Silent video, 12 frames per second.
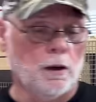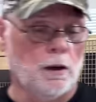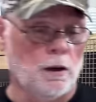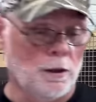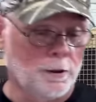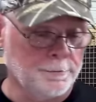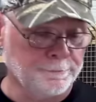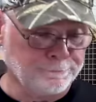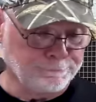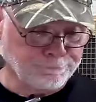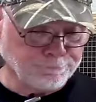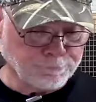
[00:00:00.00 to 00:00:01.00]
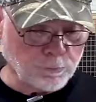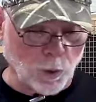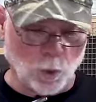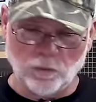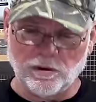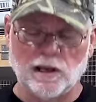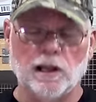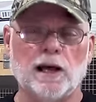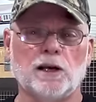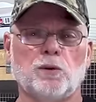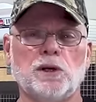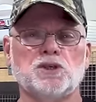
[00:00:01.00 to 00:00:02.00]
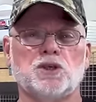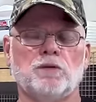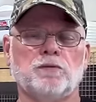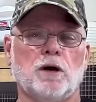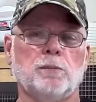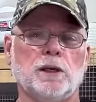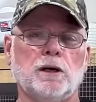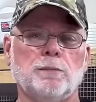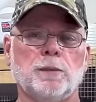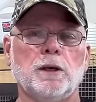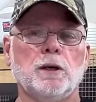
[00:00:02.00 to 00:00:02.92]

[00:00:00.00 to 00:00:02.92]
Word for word: Um, we've got a lot of great stuff coming up.